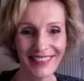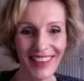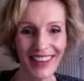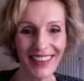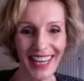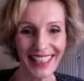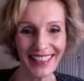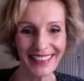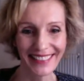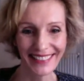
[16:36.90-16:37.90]
Bye
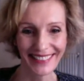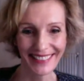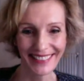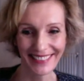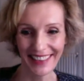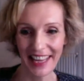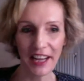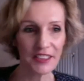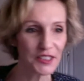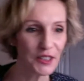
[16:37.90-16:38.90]
bye.
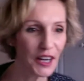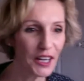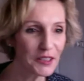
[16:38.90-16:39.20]
So how